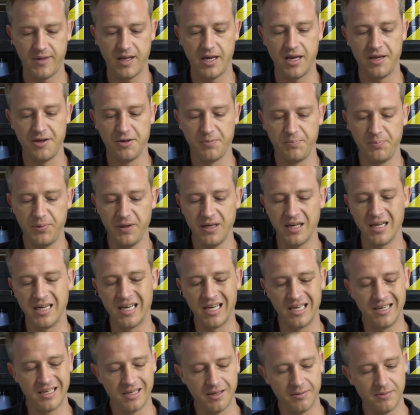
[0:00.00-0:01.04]
and you peel
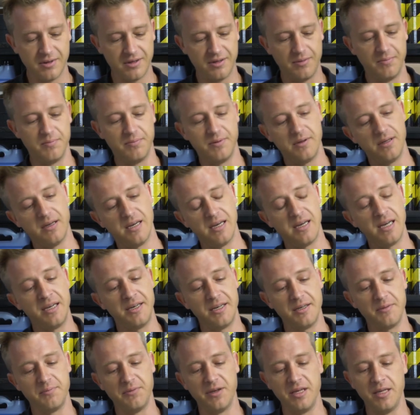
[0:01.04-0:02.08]

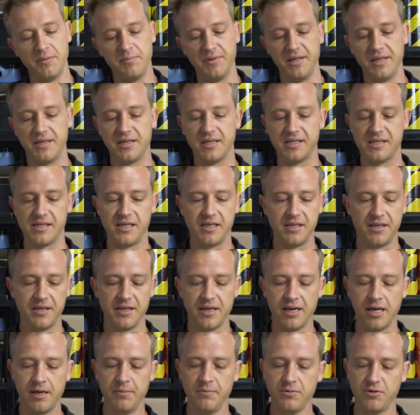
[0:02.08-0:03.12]
100 millimeters at a
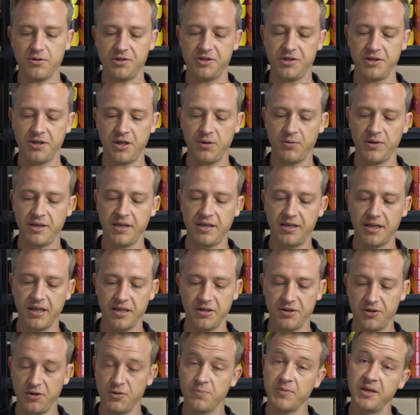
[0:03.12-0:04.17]
time, because you don't want to
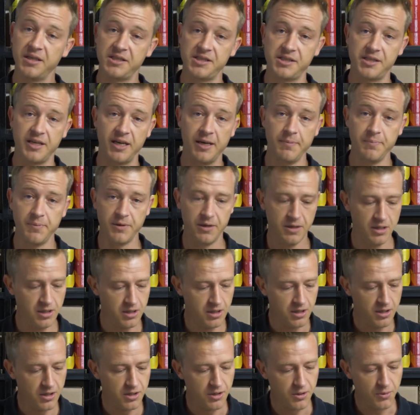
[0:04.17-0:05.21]
take too much tape,
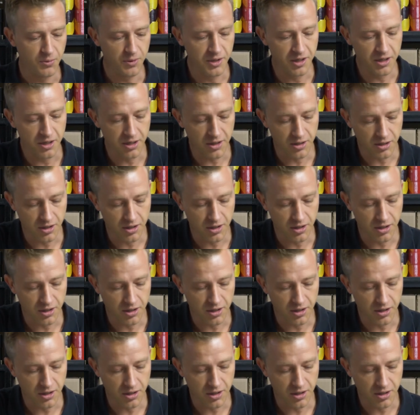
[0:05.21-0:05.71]
where